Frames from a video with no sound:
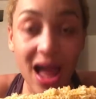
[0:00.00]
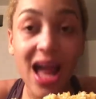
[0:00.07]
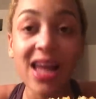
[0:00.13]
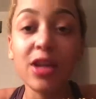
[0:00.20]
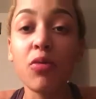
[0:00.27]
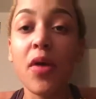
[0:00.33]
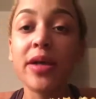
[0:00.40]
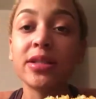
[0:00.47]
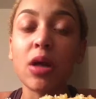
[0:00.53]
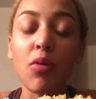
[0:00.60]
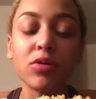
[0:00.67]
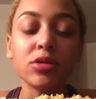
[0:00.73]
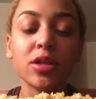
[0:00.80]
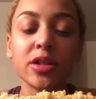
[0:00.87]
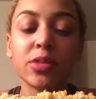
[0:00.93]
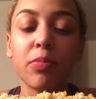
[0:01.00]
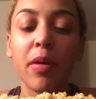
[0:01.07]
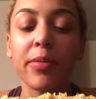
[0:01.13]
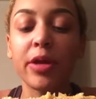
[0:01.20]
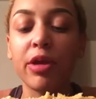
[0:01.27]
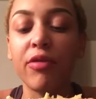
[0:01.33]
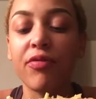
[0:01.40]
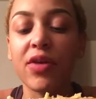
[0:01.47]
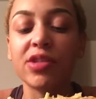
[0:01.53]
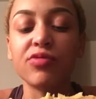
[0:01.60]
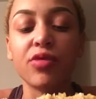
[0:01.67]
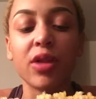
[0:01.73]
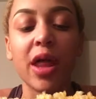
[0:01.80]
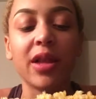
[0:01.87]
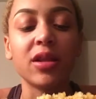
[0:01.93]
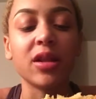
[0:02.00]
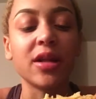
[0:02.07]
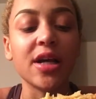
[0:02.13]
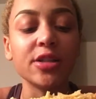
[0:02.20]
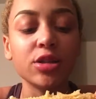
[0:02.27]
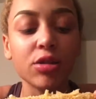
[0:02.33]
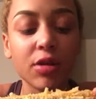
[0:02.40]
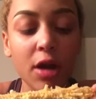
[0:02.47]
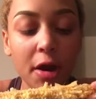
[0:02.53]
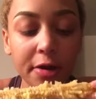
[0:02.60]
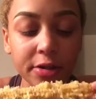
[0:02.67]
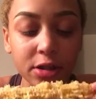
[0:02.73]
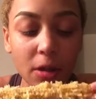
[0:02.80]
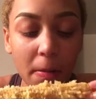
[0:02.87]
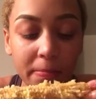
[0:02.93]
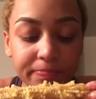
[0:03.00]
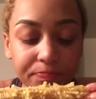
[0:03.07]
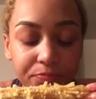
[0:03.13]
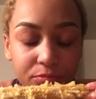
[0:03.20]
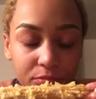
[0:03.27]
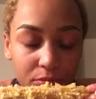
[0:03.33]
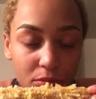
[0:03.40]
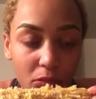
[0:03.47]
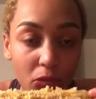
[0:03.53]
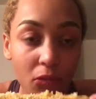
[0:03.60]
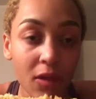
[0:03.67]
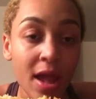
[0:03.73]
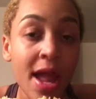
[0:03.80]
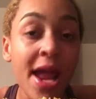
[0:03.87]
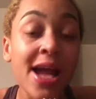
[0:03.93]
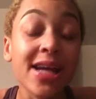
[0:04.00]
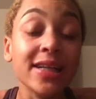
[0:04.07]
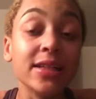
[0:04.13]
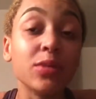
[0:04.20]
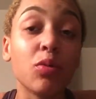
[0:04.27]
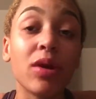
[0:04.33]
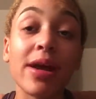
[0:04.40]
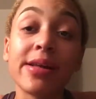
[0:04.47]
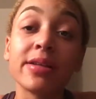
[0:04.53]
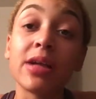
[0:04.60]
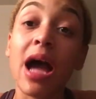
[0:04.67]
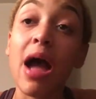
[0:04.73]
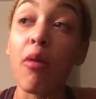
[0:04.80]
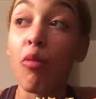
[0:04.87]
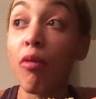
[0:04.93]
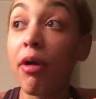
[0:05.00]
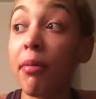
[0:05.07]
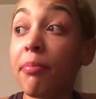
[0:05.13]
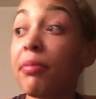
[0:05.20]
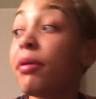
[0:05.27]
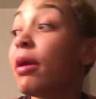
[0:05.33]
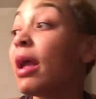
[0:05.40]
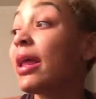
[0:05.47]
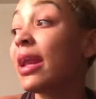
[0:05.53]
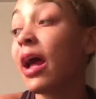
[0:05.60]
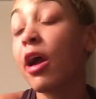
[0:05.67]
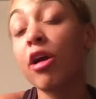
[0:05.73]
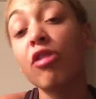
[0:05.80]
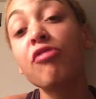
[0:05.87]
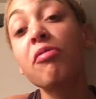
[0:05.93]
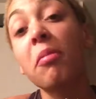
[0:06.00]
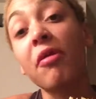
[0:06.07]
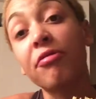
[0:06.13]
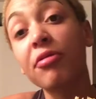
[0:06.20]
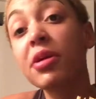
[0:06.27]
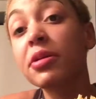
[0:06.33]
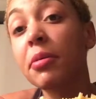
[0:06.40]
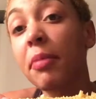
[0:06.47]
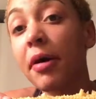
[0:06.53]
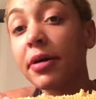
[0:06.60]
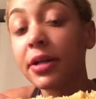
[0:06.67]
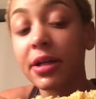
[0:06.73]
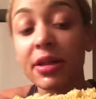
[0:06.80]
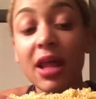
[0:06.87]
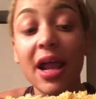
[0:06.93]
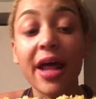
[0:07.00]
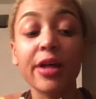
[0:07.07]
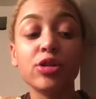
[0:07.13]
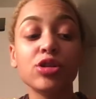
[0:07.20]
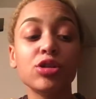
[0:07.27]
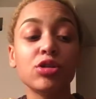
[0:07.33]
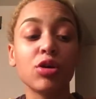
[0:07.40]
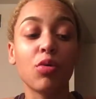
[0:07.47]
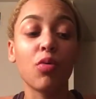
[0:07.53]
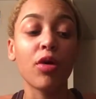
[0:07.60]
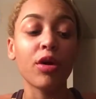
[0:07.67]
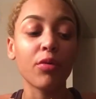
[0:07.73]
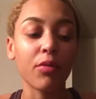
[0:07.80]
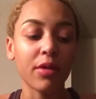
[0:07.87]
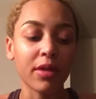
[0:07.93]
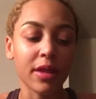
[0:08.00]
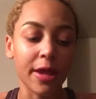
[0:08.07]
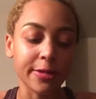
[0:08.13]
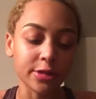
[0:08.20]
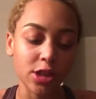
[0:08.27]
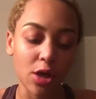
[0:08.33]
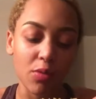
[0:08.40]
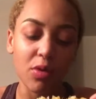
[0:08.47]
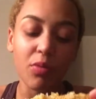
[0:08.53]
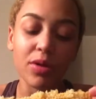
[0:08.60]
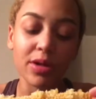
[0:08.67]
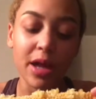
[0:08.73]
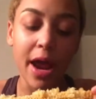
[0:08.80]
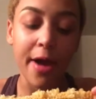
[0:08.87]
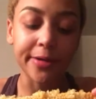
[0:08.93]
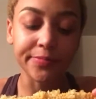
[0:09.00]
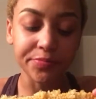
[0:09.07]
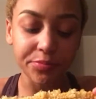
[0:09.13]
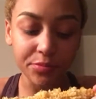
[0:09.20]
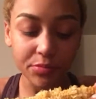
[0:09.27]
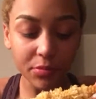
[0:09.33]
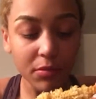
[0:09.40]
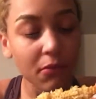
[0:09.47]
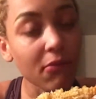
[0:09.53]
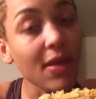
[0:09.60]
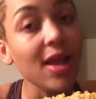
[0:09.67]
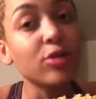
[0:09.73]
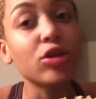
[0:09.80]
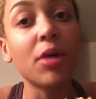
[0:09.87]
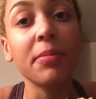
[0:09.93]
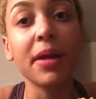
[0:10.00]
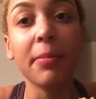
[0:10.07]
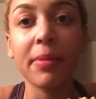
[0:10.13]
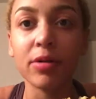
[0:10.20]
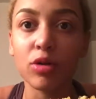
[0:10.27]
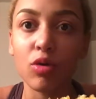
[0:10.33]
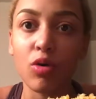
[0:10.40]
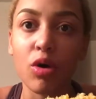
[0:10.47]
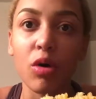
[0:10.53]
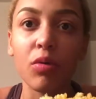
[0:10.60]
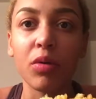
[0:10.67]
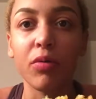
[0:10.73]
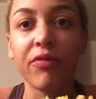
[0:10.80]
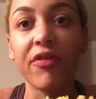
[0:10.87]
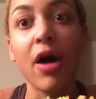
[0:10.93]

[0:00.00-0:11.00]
anyways, I went to this barbecue fest for like the last 2 years. And when I went and I heard from my friend about it that I used to work with, and so we went down, told me about the corn.